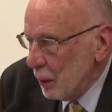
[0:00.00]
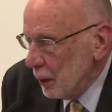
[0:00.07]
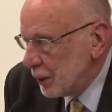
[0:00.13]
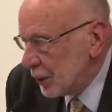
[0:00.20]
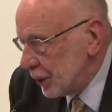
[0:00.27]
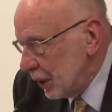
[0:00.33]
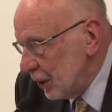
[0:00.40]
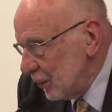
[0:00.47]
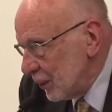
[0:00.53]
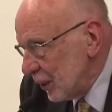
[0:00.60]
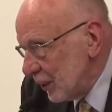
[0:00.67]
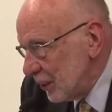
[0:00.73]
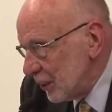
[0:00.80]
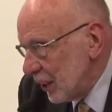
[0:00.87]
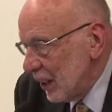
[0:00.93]

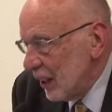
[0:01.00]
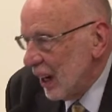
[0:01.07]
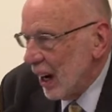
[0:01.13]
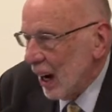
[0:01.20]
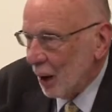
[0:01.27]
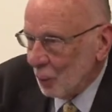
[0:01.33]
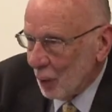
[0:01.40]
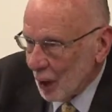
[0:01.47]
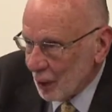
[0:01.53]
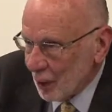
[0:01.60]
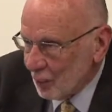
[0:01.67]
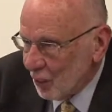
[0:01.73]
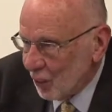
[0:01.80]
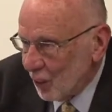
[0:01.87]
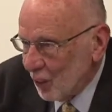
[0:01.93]
student, a
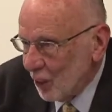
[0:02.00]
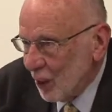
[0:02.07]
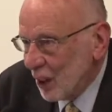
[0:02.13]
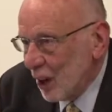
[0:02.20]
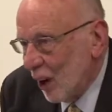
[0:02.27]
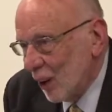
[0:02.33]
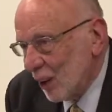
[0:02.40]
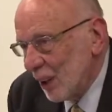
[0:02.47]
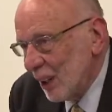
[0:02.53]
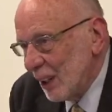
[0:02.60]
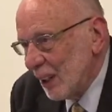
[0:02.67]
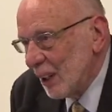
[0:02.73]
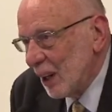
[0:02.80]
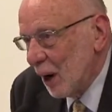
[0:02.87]
wonderful colleague,